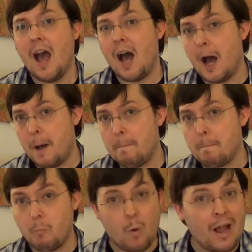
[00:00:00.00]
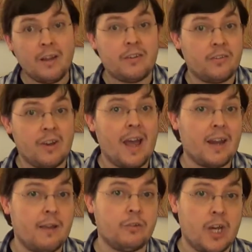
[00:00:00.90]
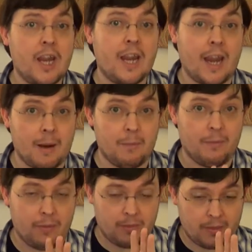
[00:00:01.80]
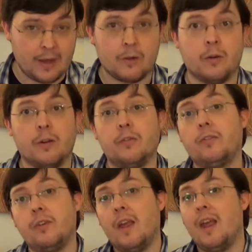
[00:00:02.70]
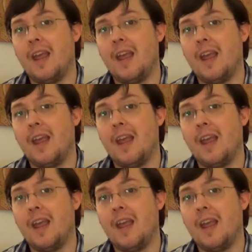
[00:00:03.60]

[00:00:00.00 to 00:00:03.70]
while it does not have shaky cam, thank goodness,